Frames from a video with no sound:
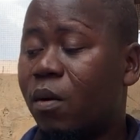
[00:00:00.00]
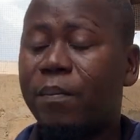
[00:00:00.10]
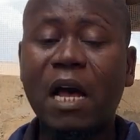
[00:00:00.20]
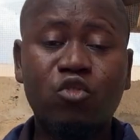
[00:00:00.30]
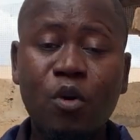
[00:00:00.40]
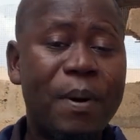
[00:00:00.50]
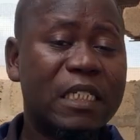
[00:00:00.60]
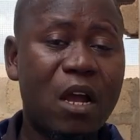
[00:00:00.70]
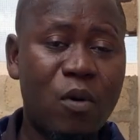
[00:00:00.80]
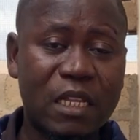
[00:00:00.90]
But do
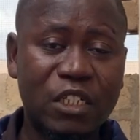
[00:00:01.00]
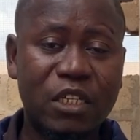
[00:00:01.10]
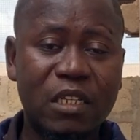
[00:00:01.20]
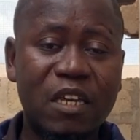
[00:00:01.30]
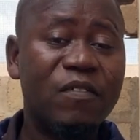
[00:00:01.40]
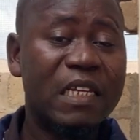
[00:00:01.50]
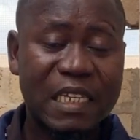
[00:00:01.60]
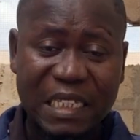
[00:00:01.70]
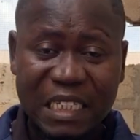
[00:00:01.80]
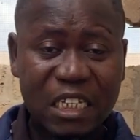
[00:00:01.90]
partial water change if there's
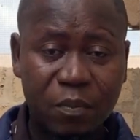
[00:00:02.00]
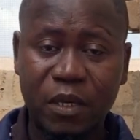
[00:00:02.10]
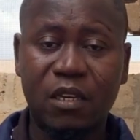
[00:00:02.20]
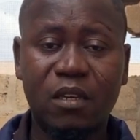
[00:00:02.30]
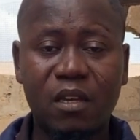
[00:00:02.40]
a need be.